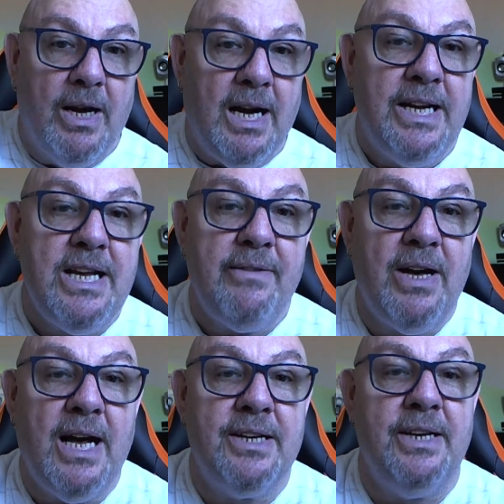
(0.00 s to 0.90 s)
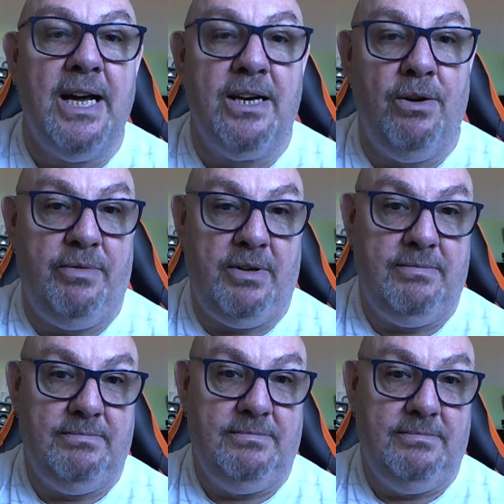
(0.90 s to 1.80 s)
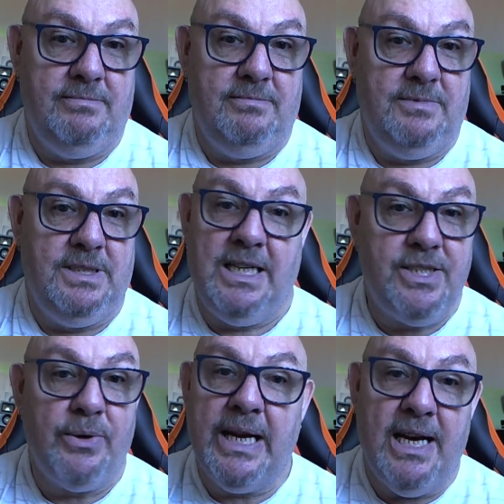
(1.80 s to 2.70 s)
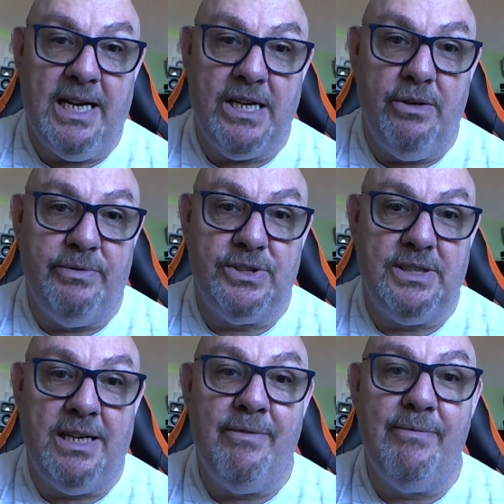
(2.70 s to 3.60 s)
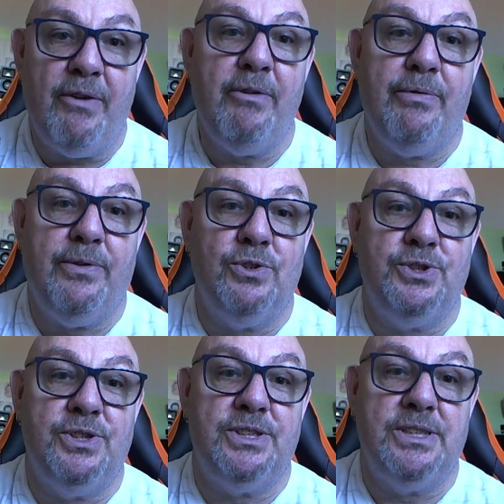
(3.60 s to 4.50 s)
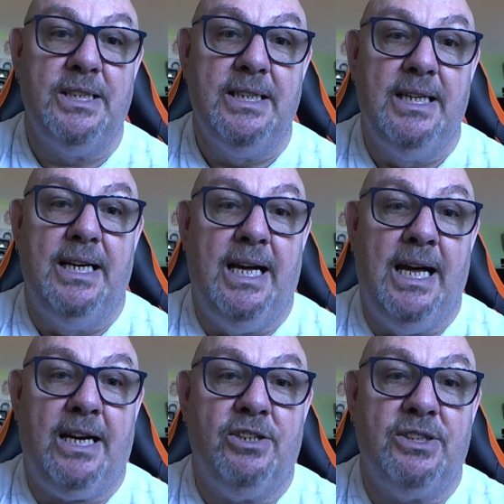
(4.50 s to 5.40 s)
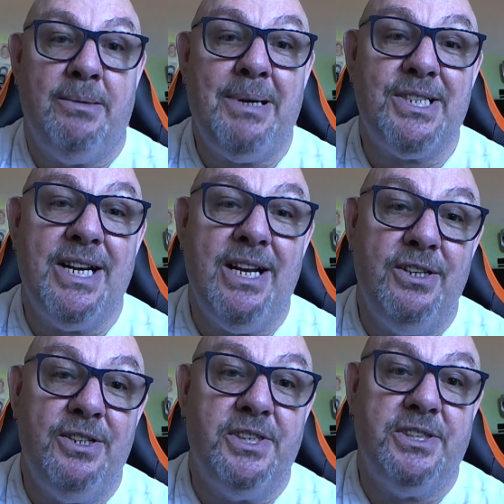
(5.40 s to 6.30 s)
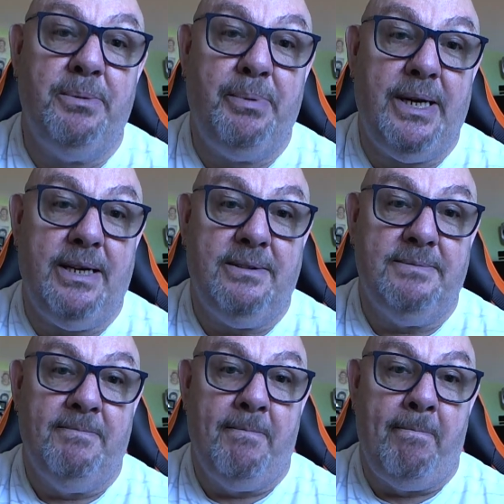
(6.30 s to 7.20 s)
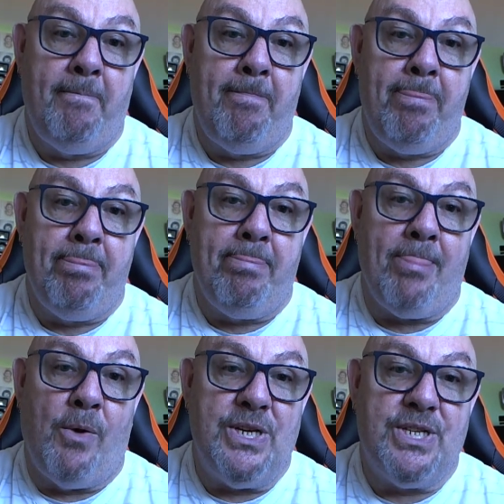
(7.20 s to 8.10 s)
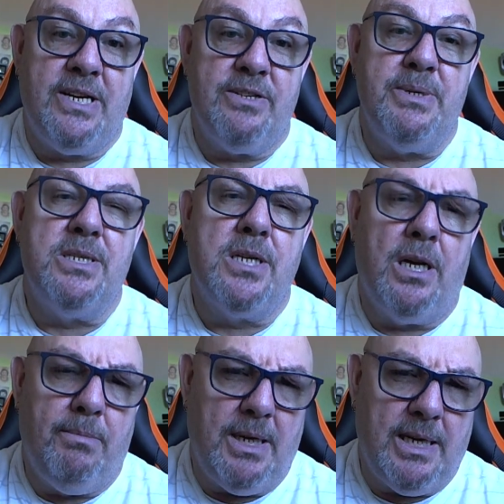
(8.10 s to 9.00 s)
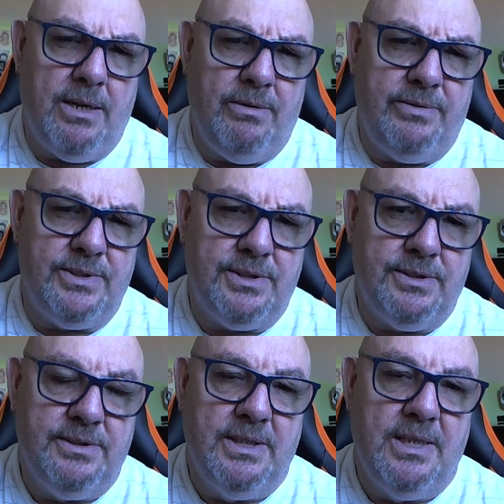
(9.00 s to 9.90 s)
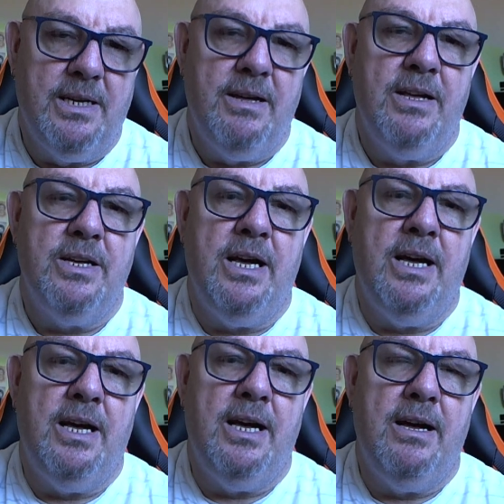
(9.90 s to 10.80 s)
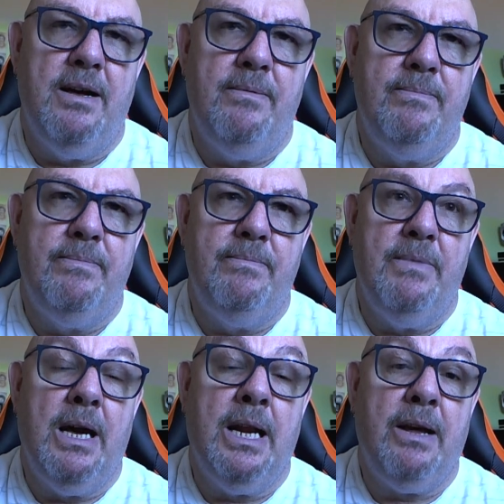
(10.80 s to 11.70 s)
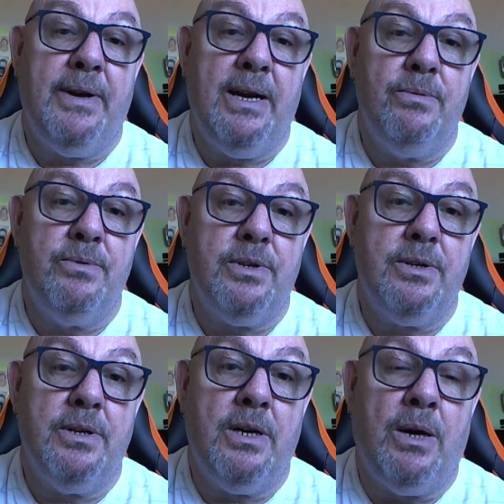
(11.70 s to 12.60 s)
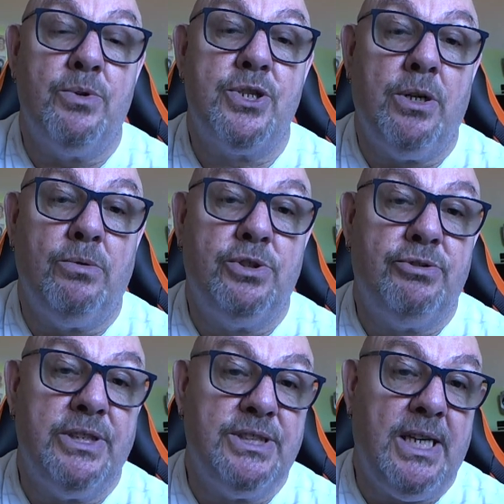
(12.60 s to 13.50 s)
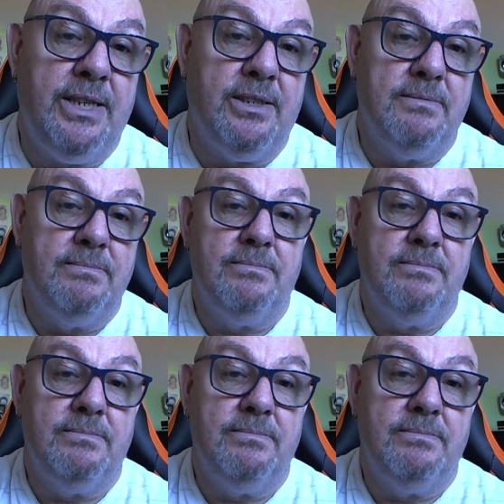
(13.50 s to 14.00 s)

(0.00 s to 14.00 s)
I never had an hangover. I don't get hangovers. I'm very fortunate because I'm actually allergic to beer, which gives me terrible hangovers. And I was told to drink cider.